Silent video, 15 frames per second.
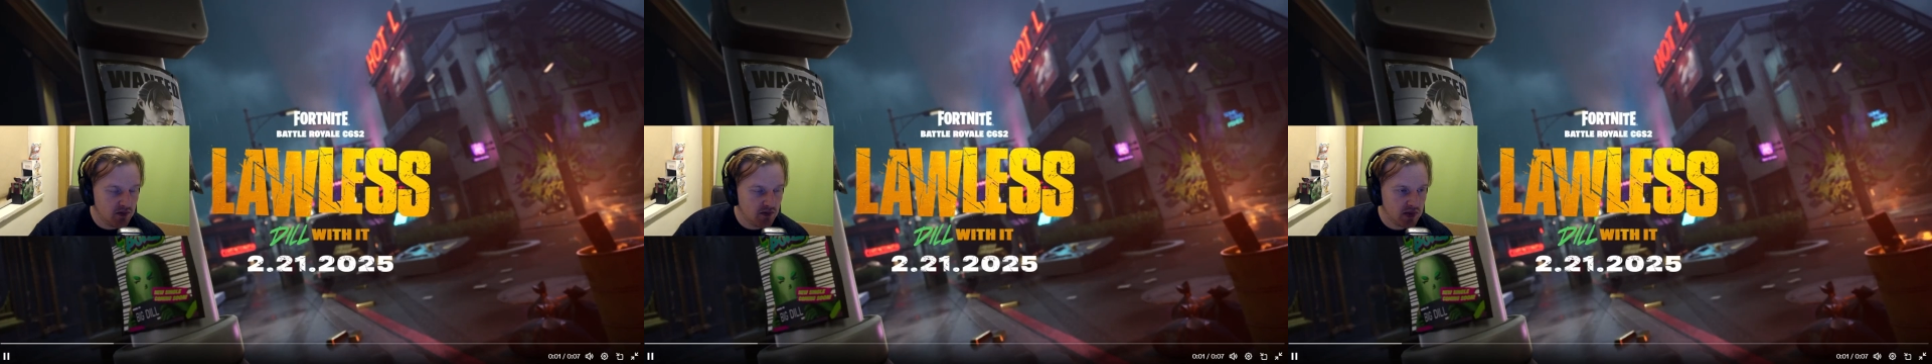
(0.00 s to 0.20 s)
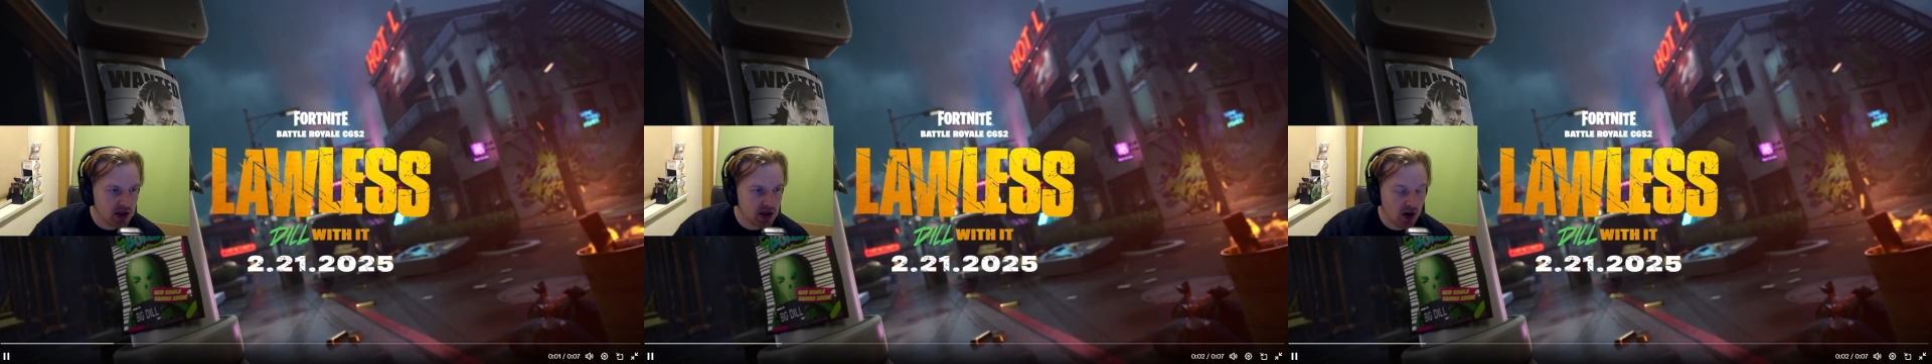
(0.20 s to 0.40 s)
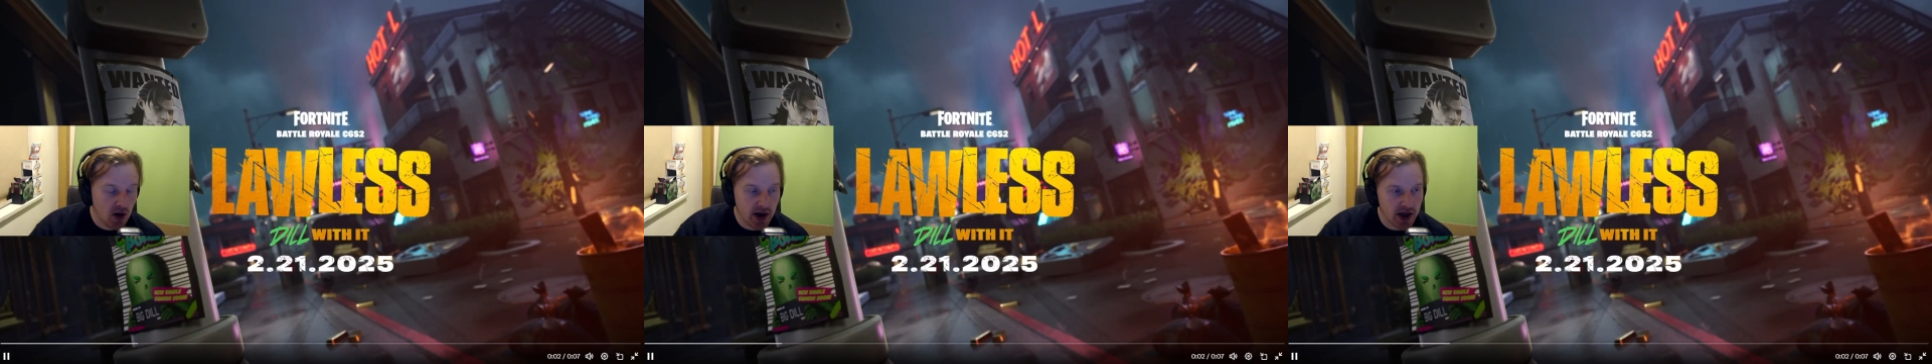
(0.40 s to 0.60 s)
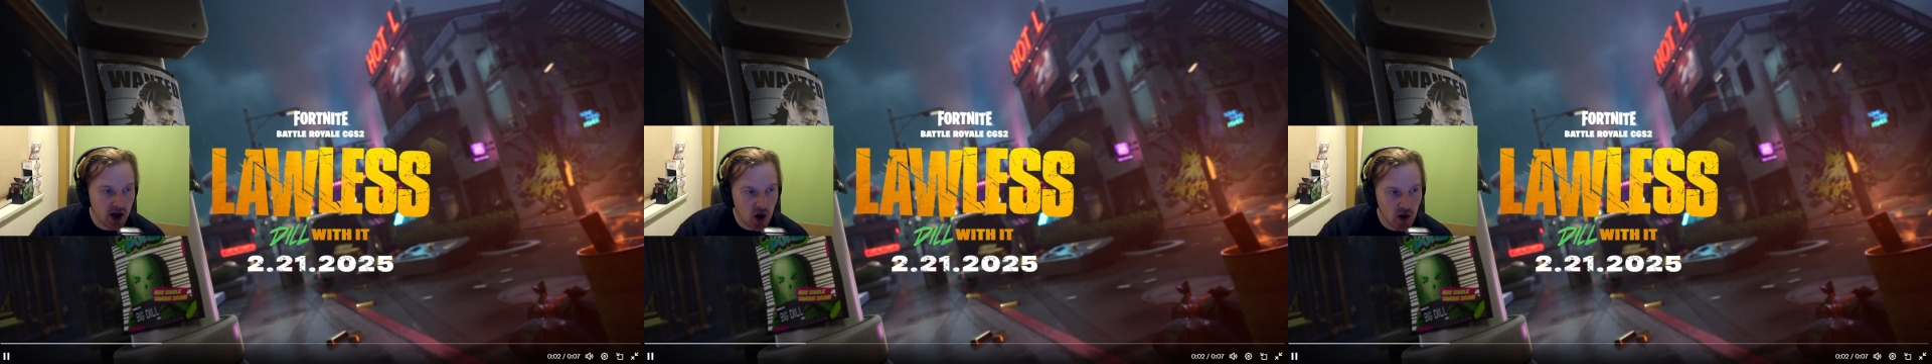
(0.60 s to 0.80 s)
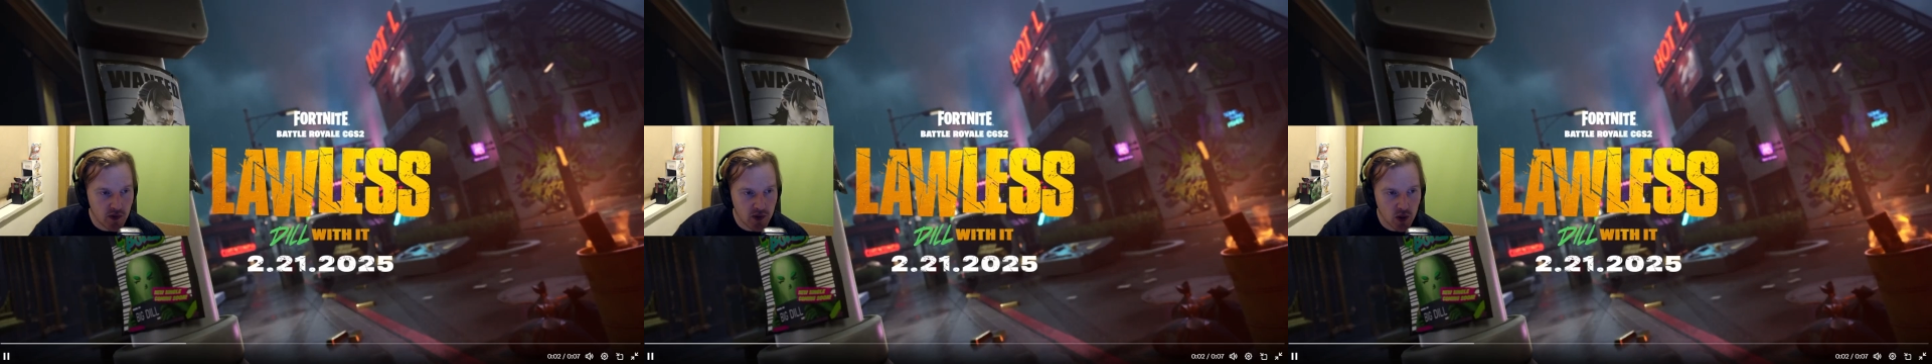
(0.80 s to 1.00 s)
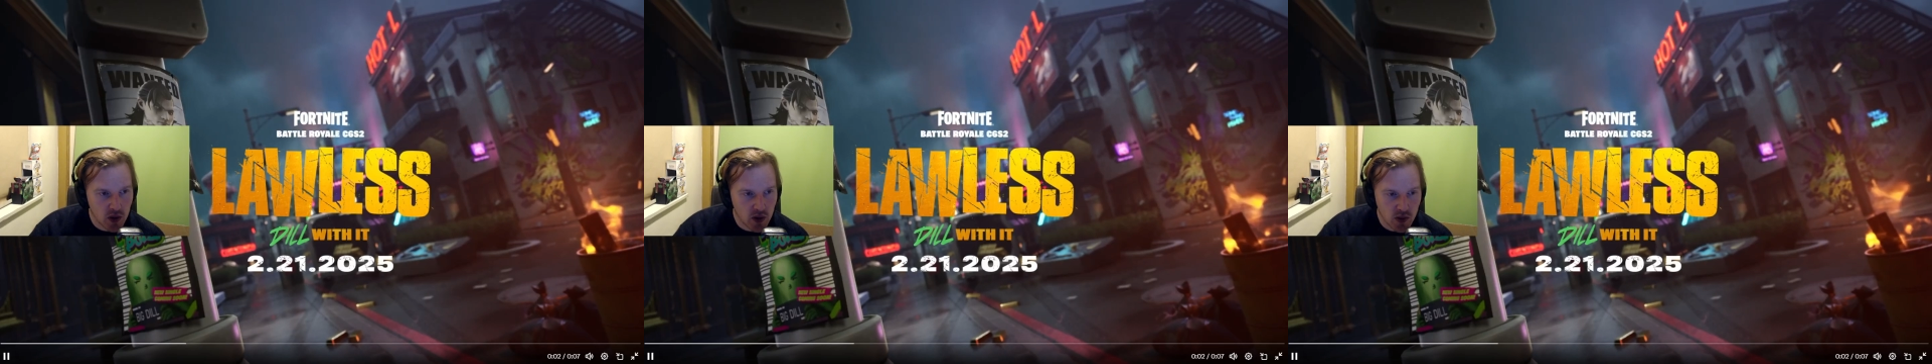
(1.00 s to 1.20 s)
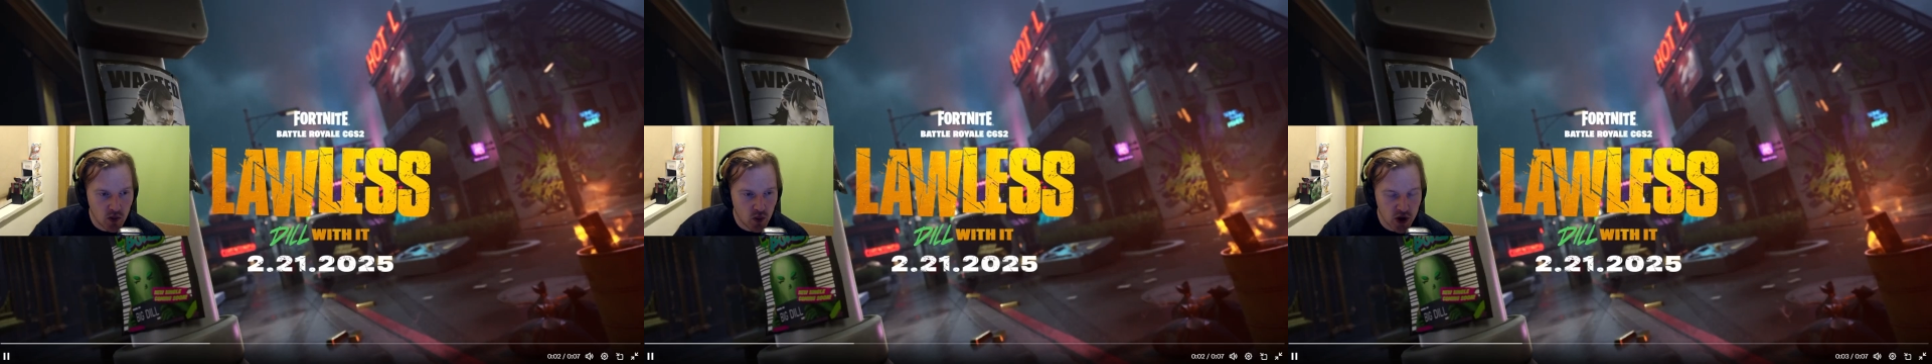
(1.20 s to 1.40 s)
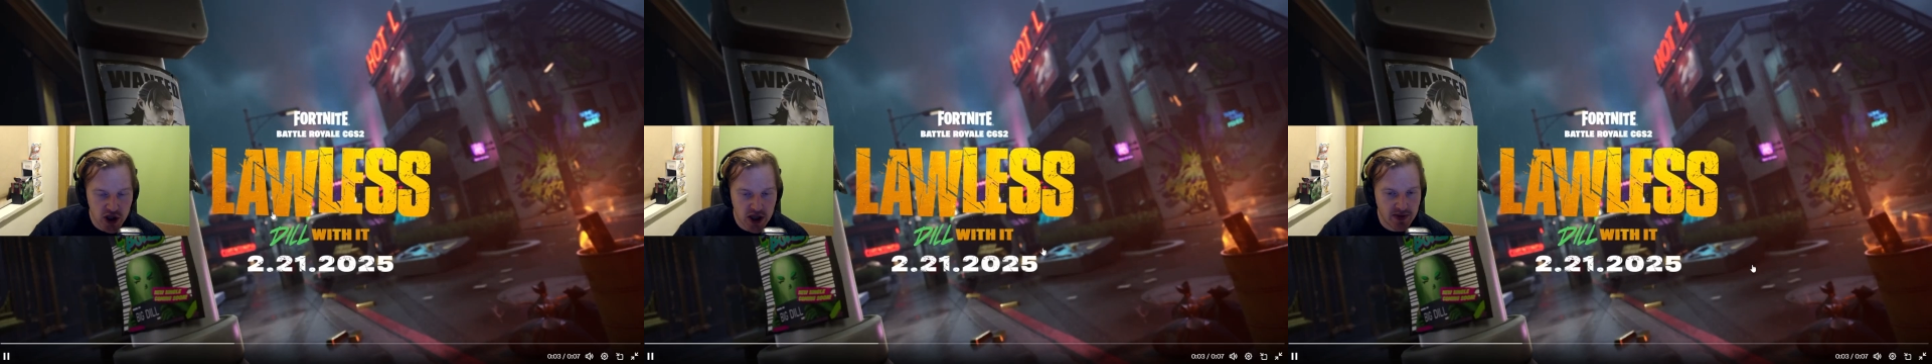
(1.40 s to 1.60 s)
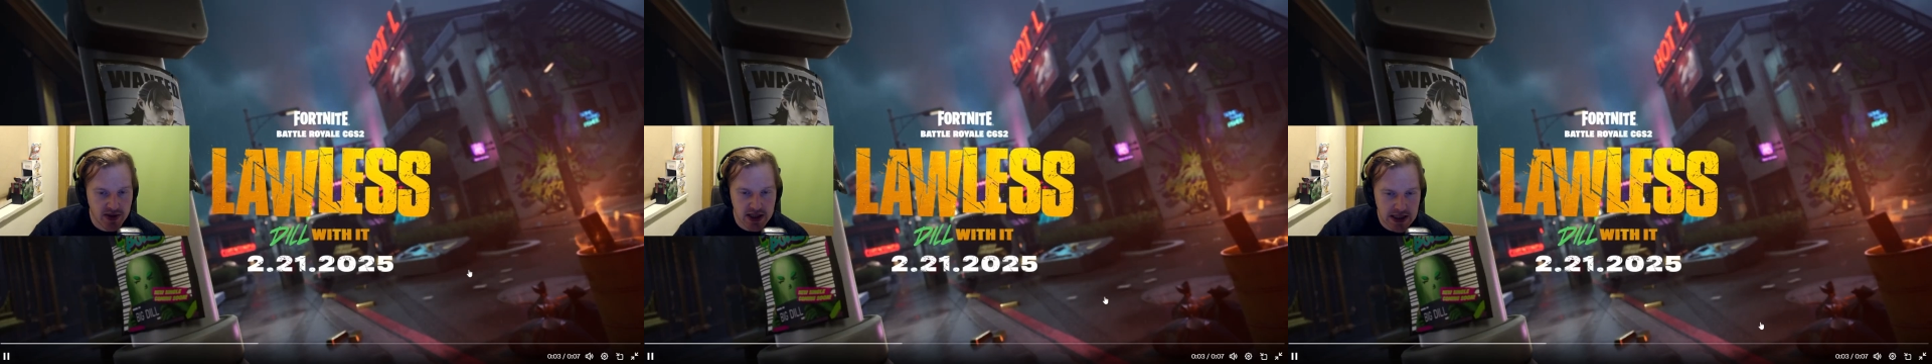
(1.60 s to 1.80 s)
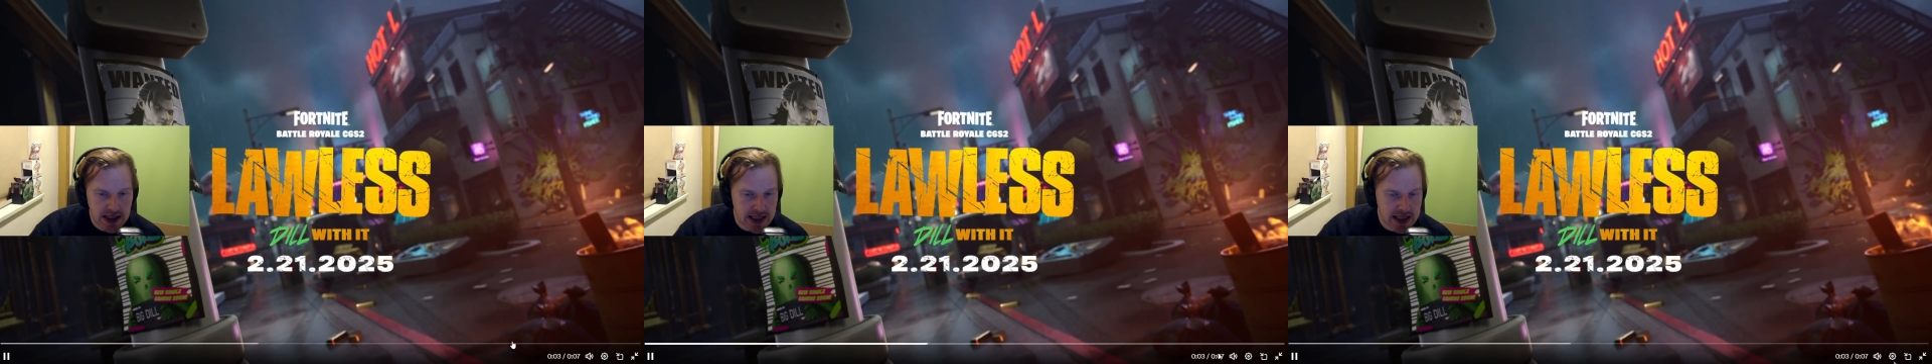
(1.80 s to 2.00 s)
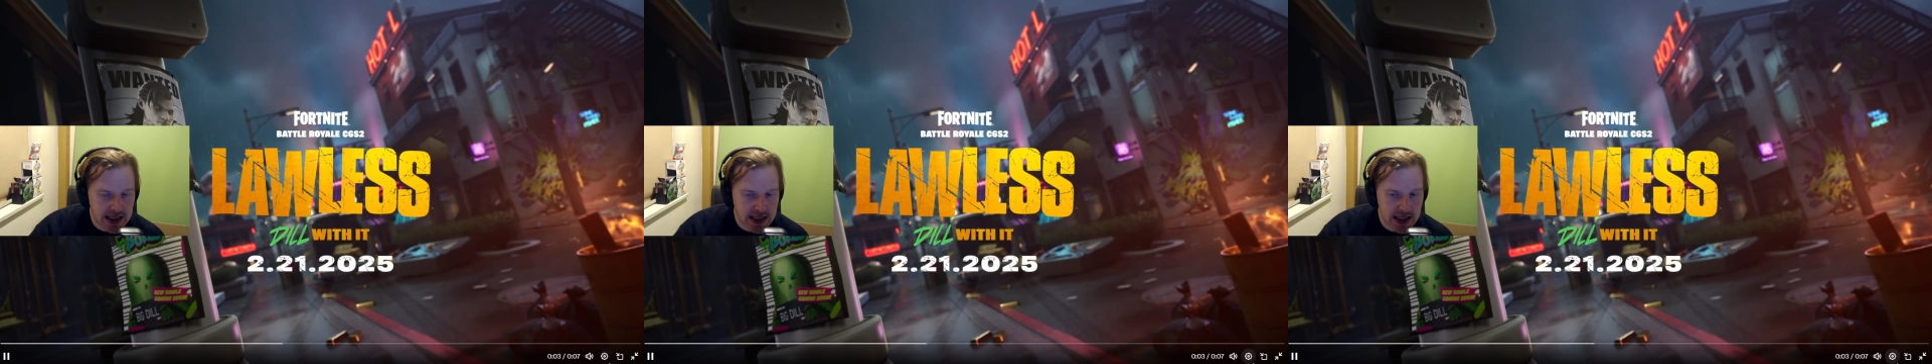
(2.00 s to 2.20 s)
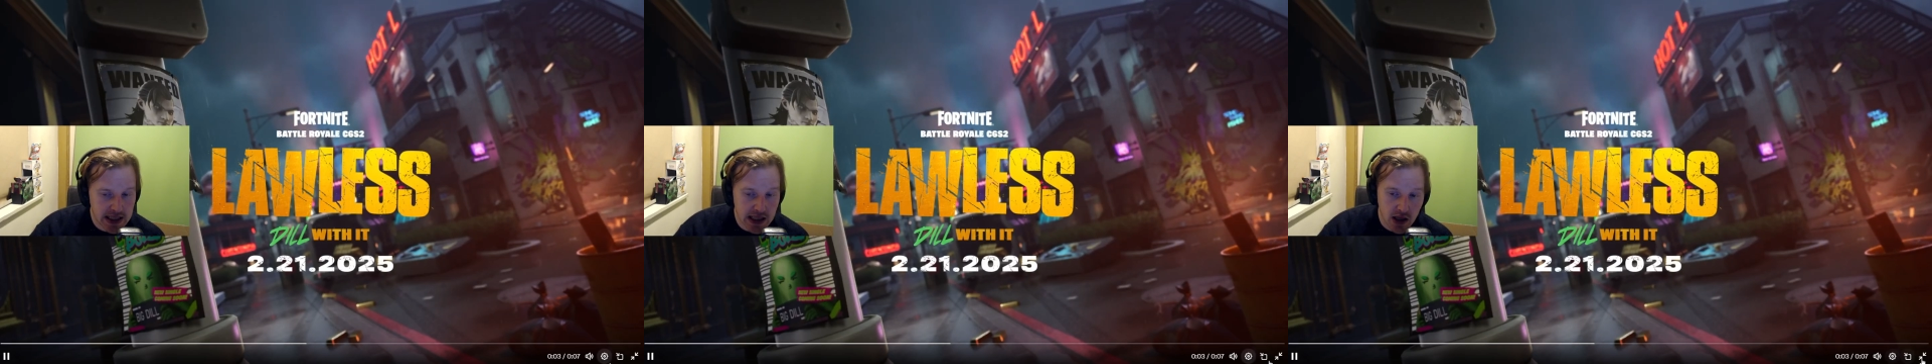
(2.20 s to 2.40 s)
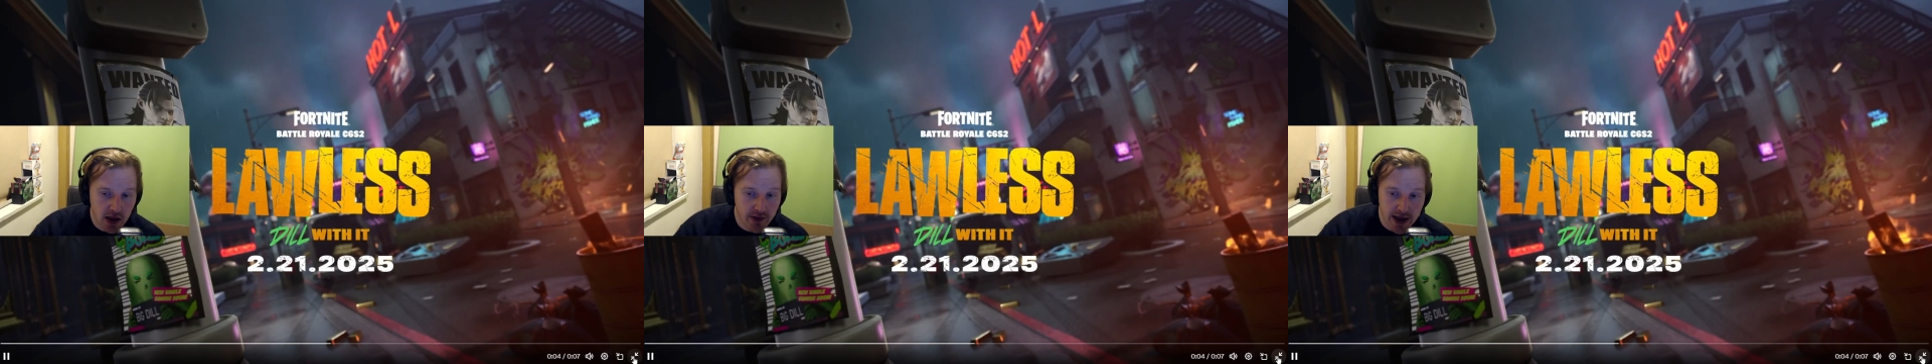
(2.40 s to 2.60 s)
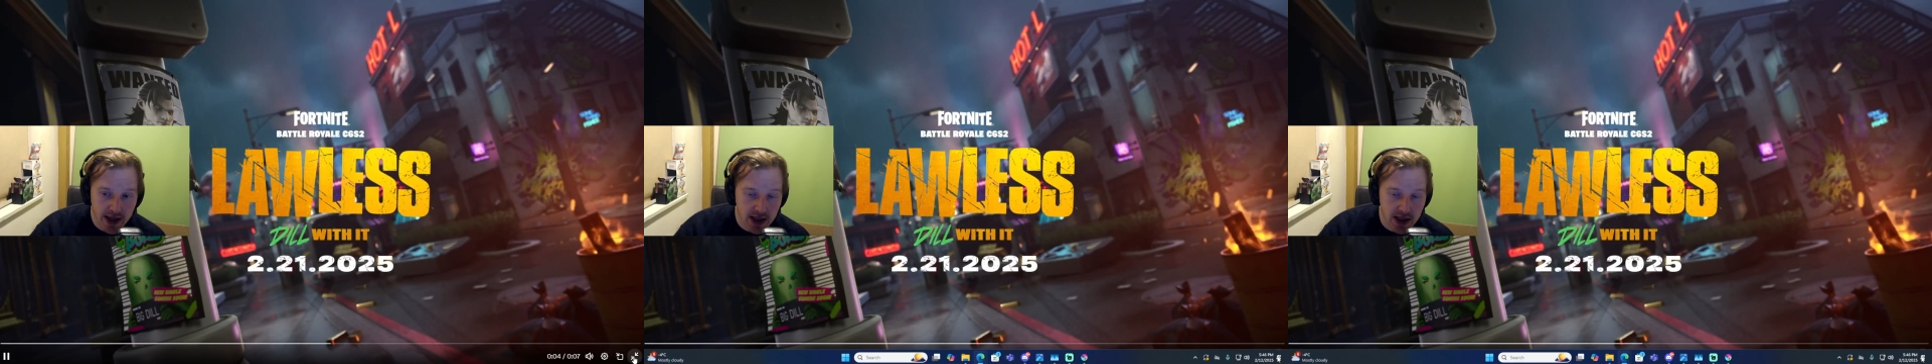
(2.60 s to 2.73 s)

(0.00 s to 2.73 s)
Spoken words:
sign of whichever syndicate I reckon